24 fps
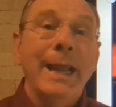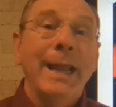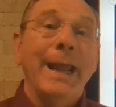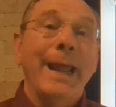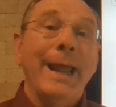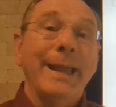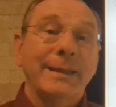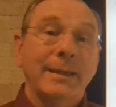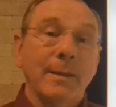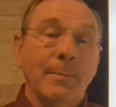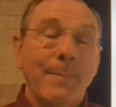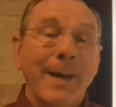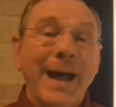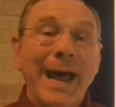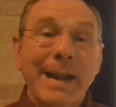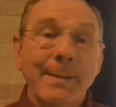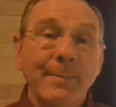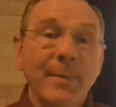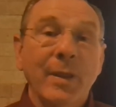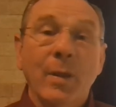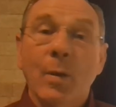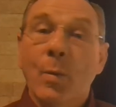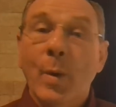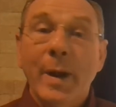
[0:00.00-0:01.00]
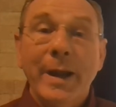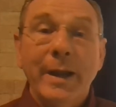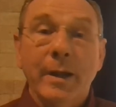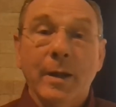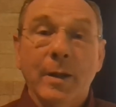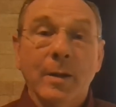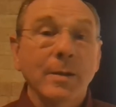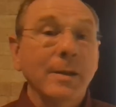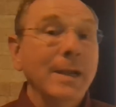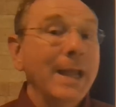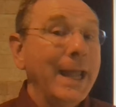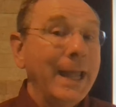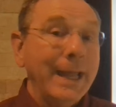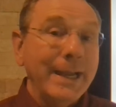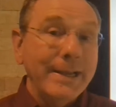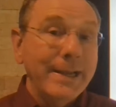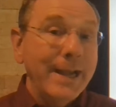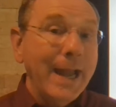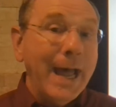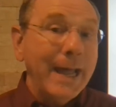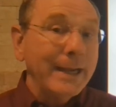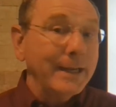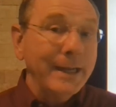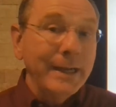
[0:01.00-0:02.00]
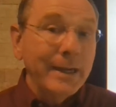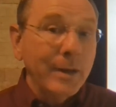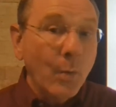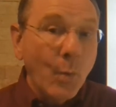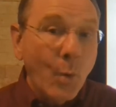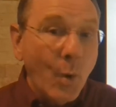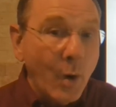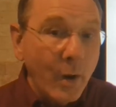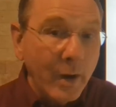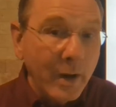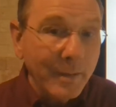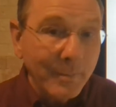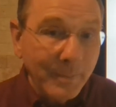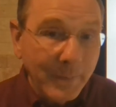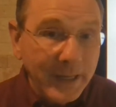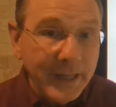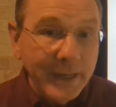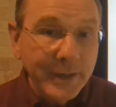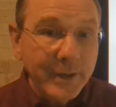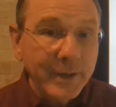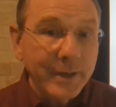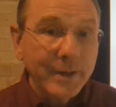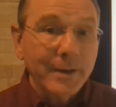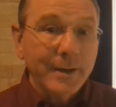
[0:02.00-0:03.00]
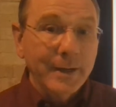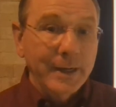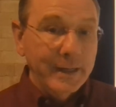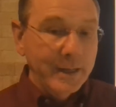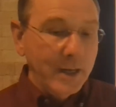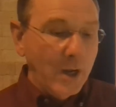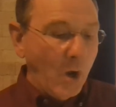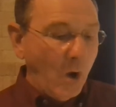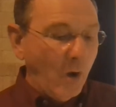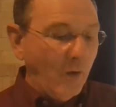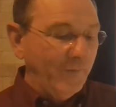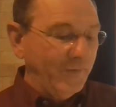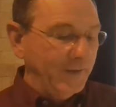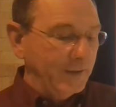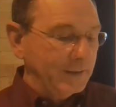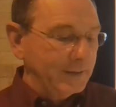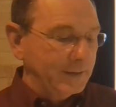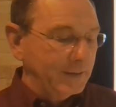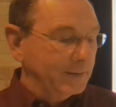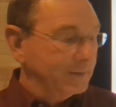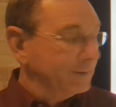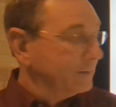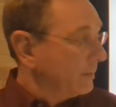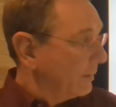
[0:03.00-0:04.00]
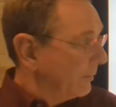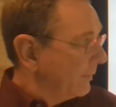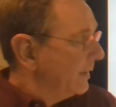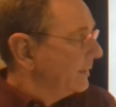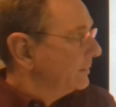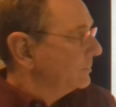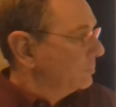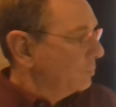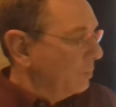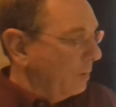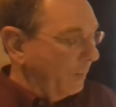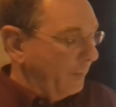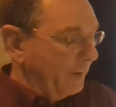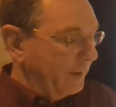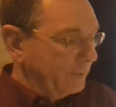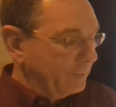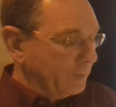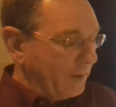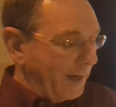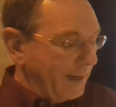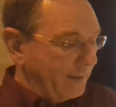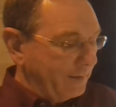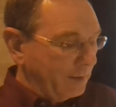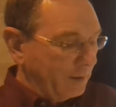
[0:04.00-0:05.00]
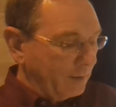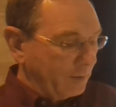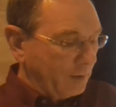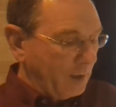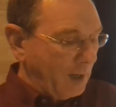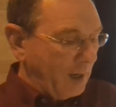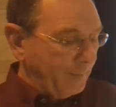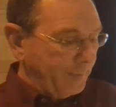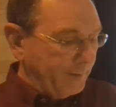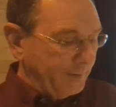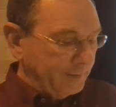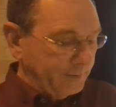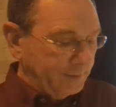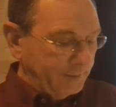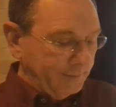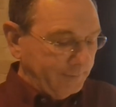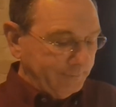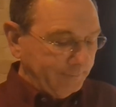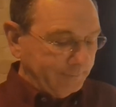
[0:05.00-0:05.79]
at the bottom of the well, not in a Warren blender in the office. So that's what we're trying to accomplish.